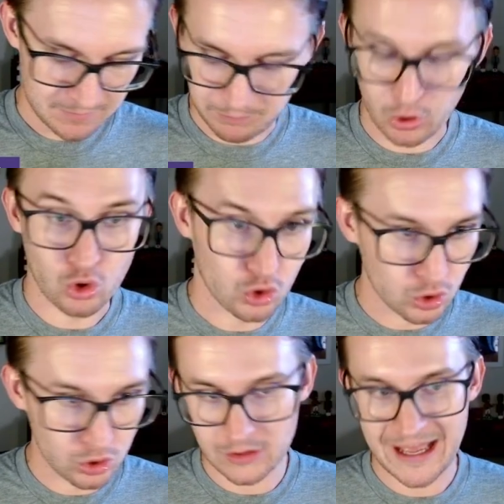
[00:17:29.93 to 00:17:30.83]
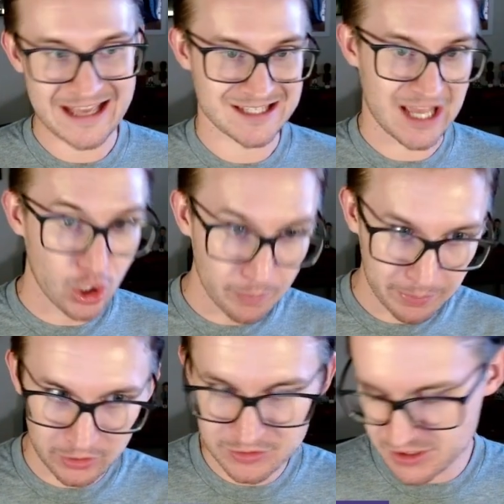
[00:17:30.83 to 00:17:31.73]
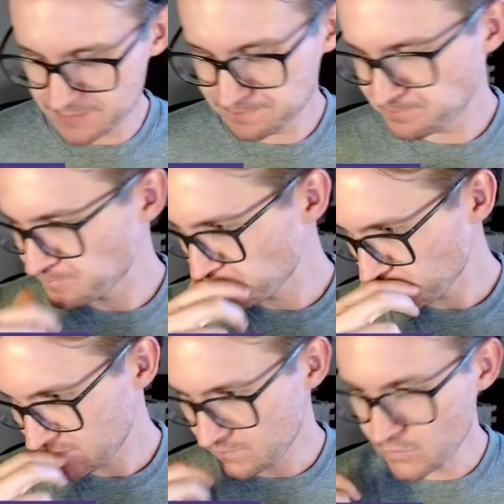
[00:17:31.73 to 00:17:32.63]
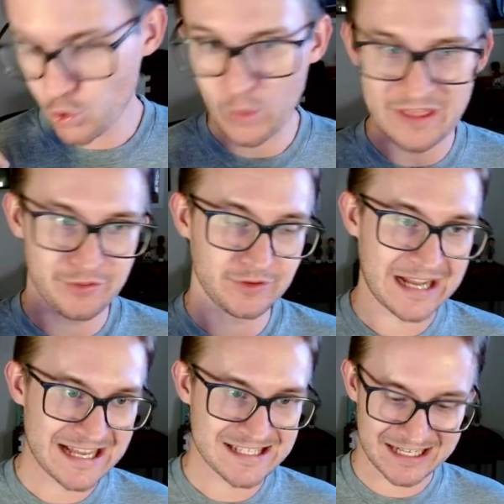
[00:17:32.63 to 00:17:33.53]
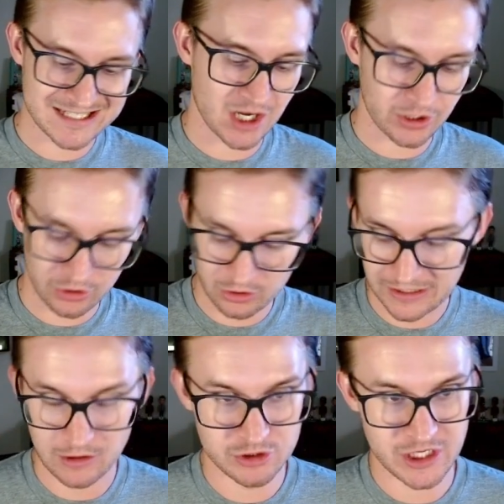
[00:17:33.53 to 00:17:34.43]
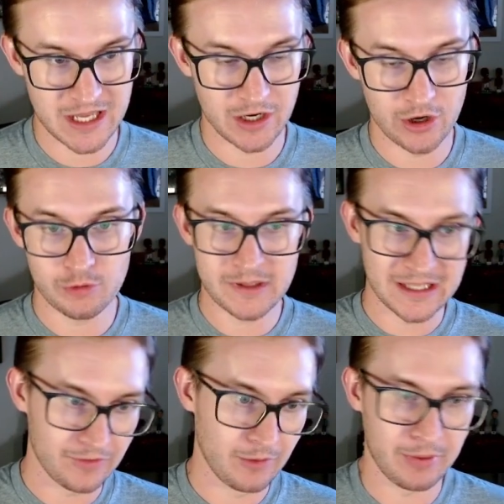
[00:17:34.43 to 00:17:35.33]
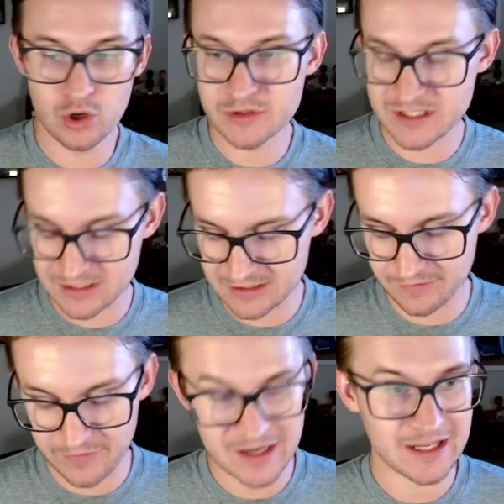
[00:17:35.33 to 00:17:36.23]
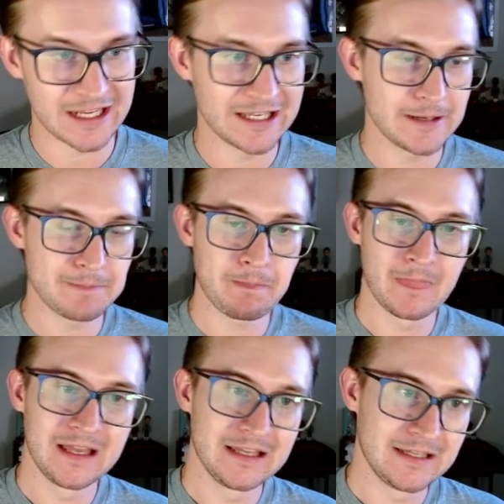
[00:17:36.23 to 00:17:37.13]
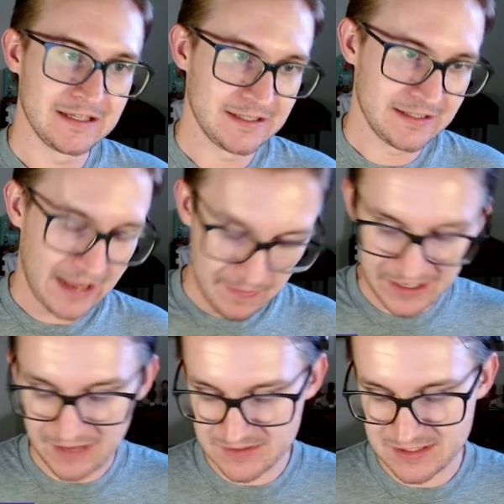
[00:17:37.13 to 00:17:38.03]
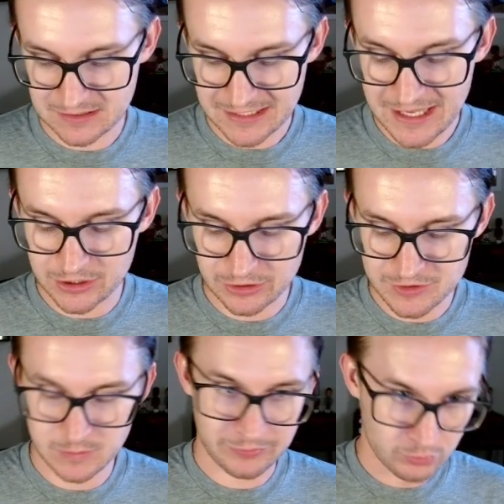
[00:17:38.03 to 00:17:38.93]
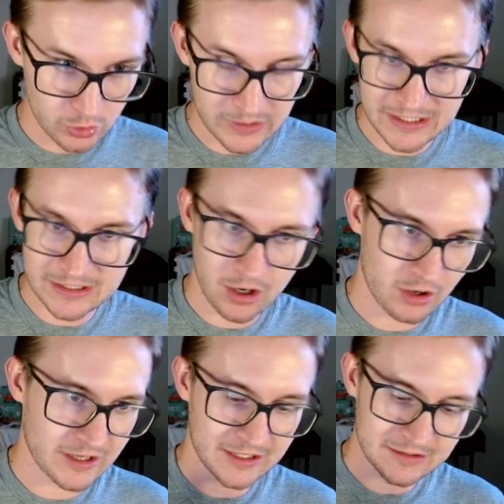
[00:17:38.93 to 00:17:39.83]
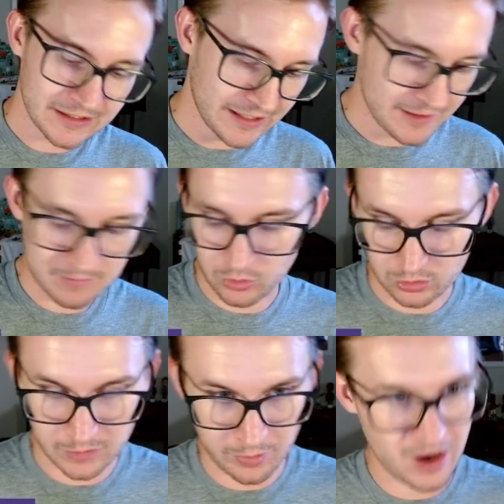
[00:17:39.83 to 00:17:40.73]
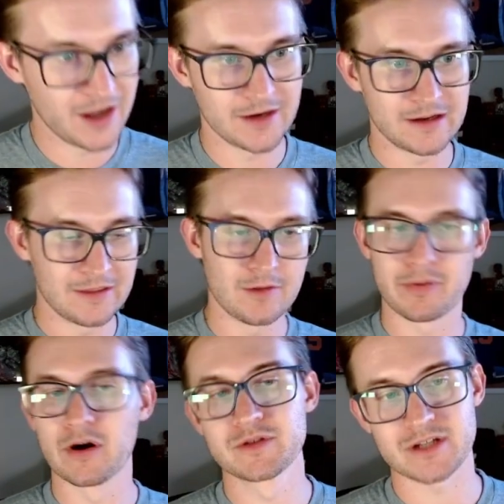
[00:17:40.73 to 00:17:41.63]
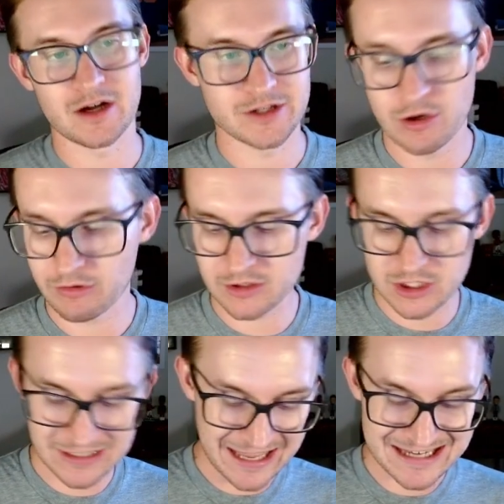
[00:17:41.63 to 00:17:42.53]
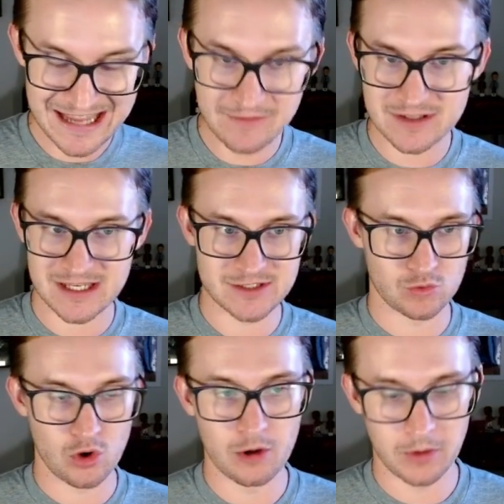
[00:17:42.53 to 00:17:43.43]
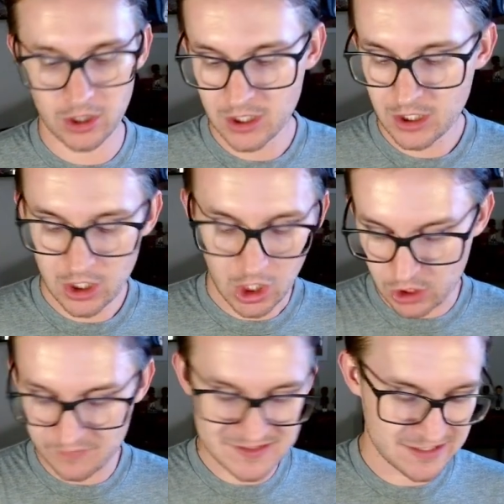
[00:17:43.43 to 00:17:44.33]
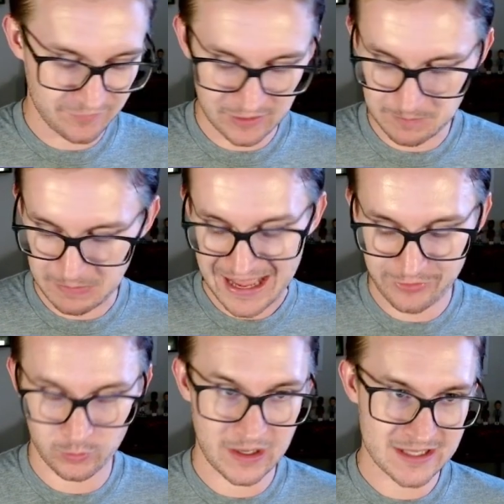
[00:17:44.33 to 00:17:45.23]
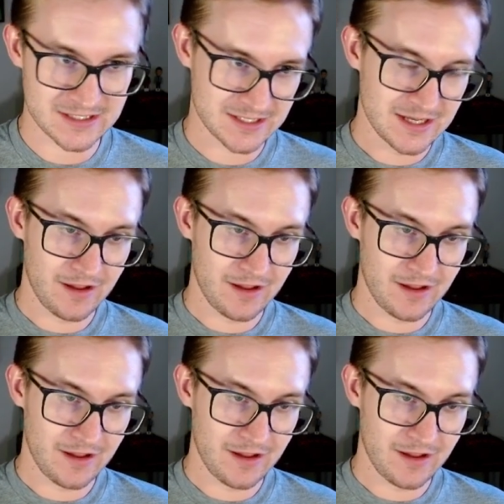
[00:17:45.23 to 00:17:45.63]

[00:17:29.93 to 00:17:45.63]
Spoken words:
Poeltl as helpers with guys like Tucker and OG Anunoby in the post defending him. And then obviously the Lakers with Rui guarding him or LeBron in the post on Jokic and Davis as a roamer, all of these different pathways.